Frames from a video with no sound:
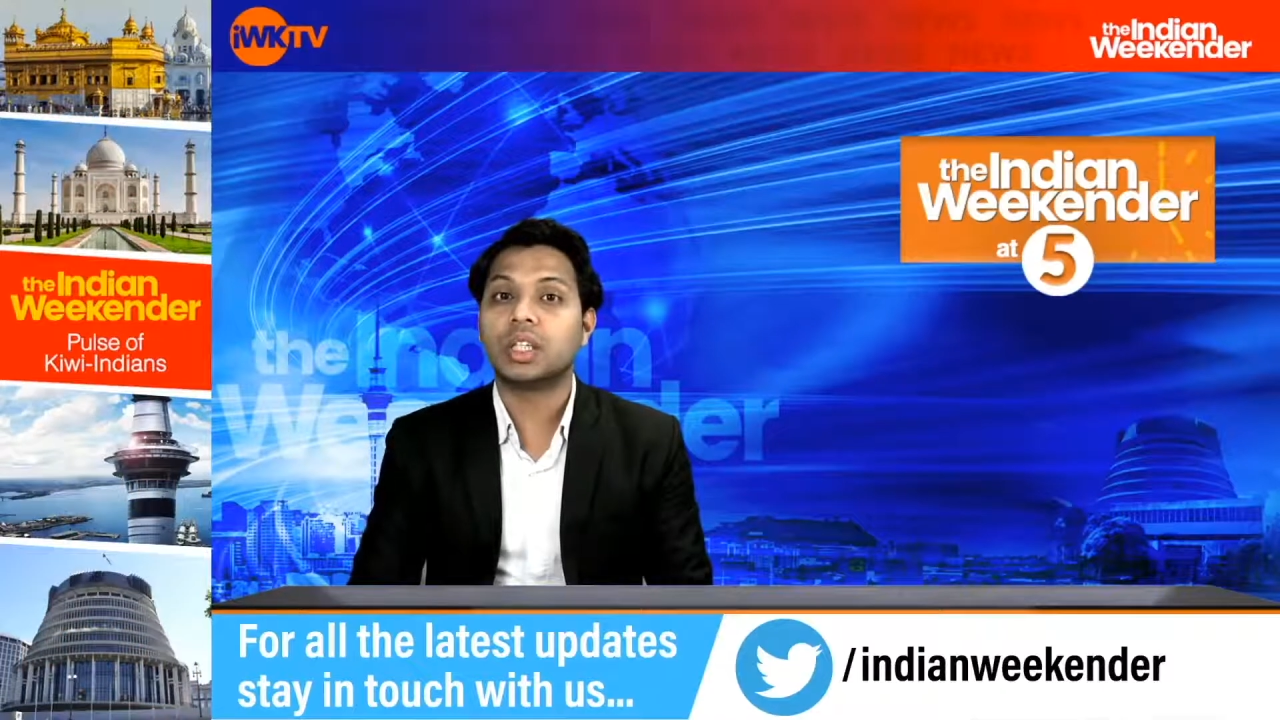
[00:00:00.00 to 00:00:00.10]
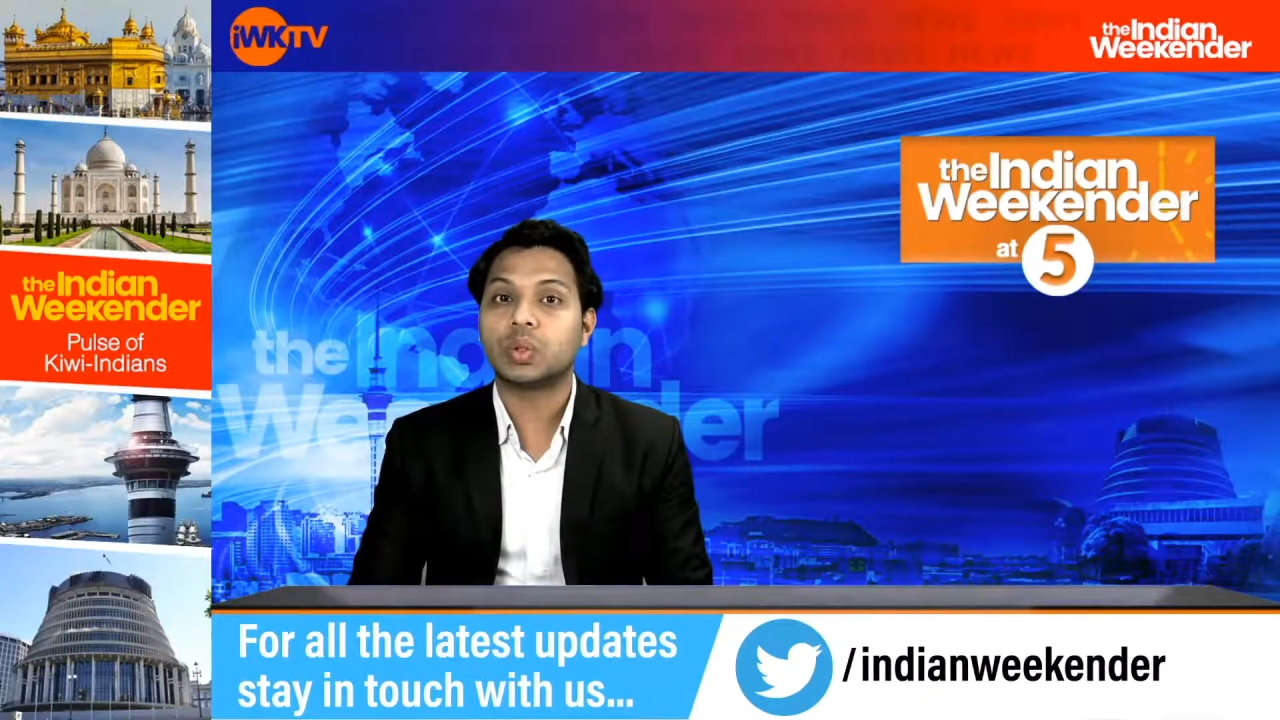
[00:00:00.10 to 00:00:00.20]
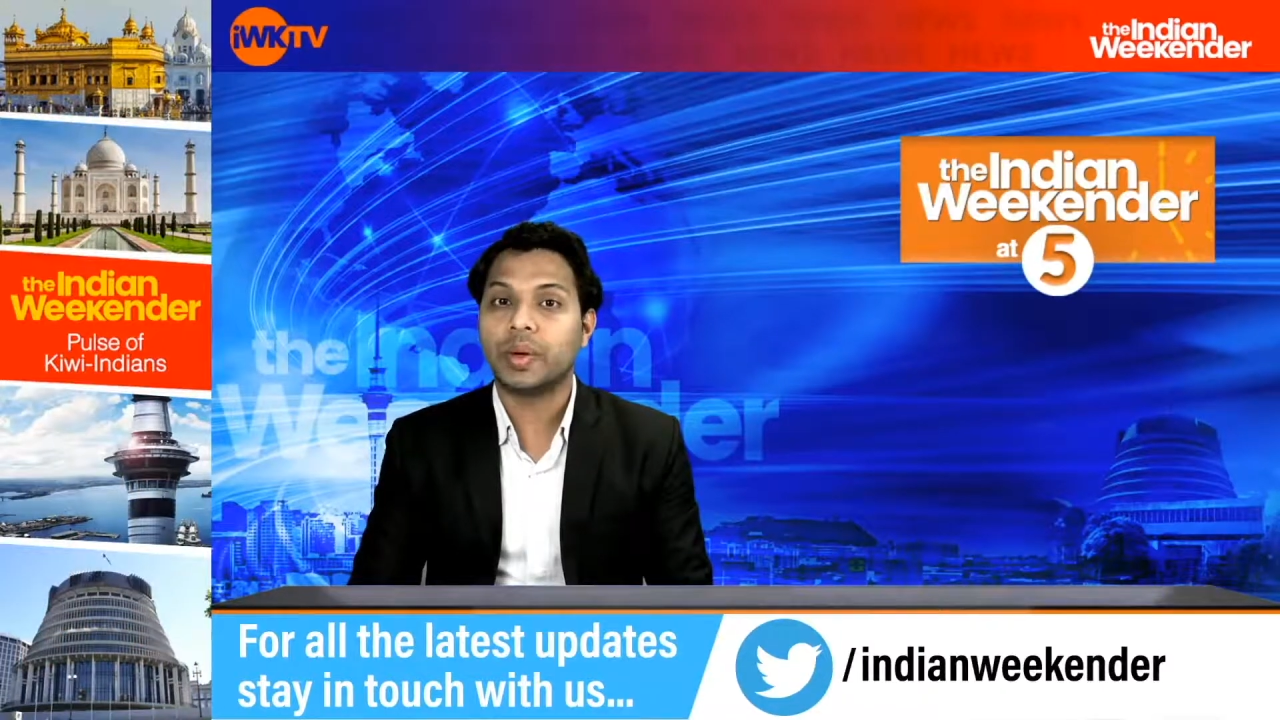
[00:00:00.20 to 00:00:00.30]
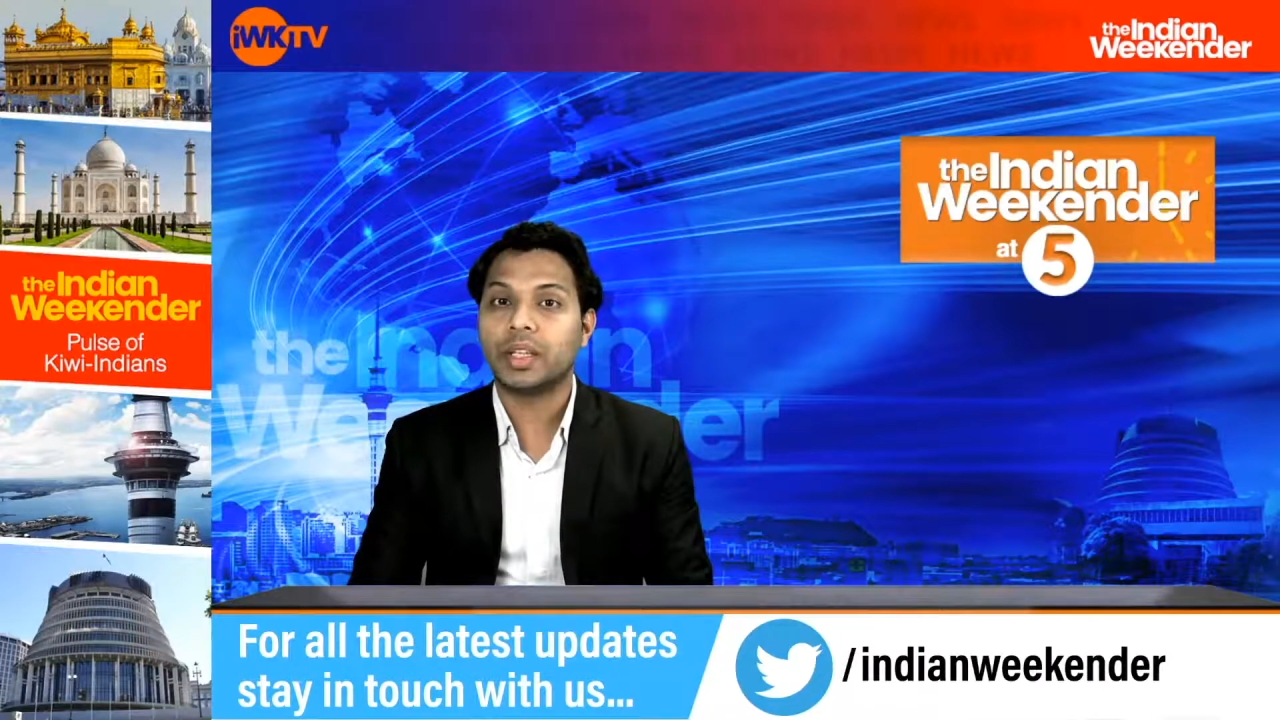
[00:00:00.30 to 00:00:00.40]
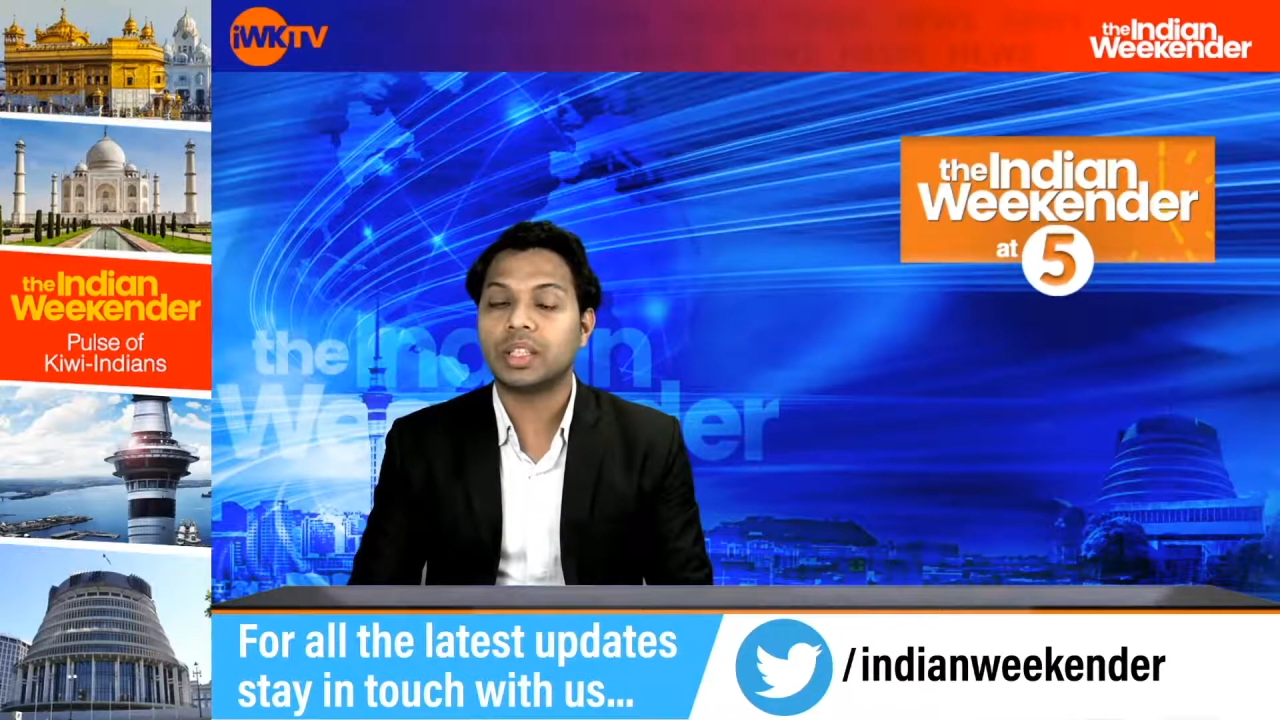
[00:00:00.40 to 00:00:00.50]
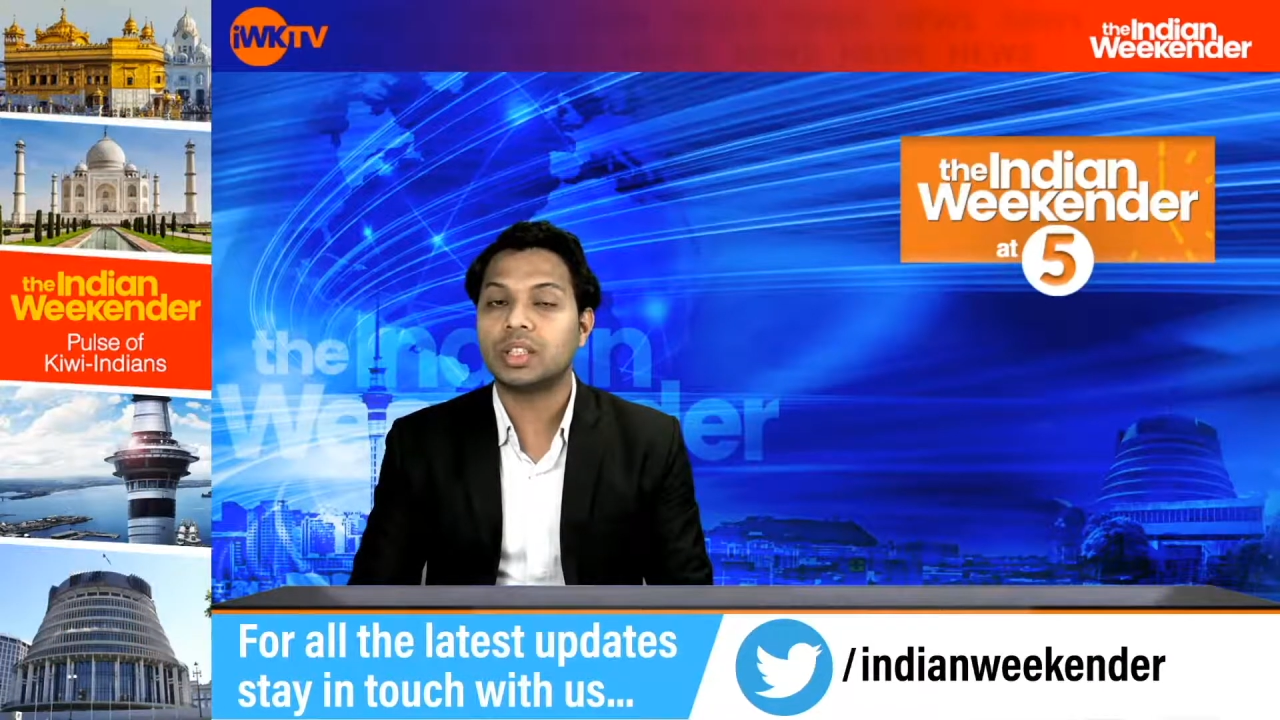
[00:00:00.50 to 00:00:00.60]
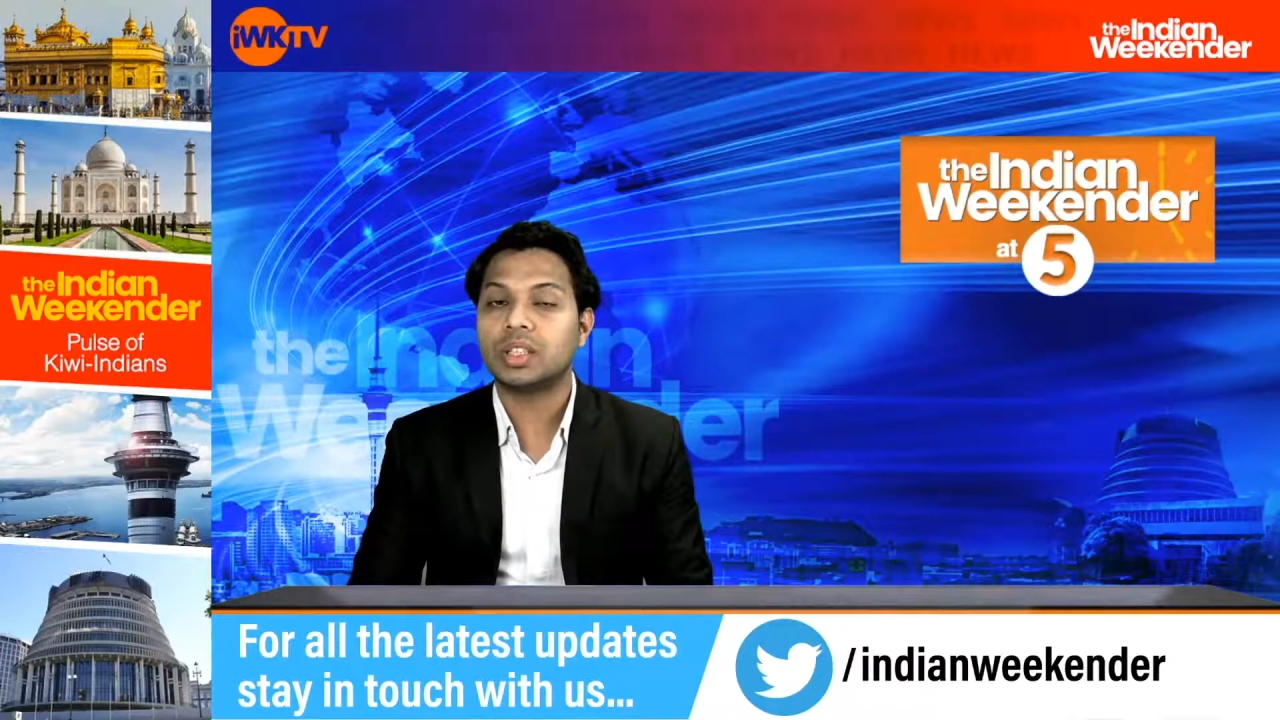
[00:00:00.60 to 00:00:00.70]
20s